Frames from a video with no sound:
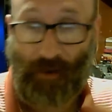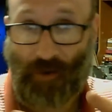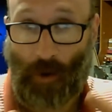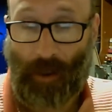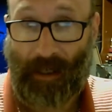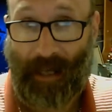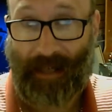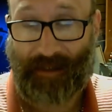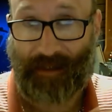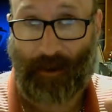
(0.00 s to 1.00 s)
it's not
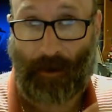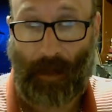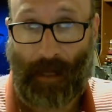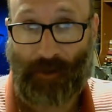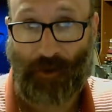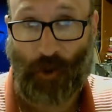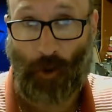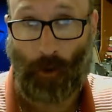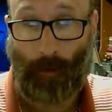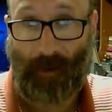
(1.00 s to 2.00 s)
encased in a glass
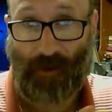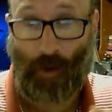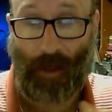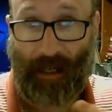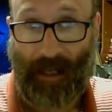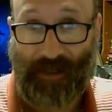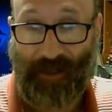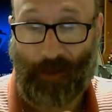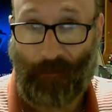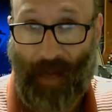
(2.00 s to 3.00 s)
tube. It's not encased
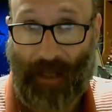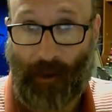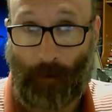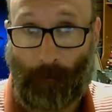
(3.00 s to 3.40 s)
in a vacuum.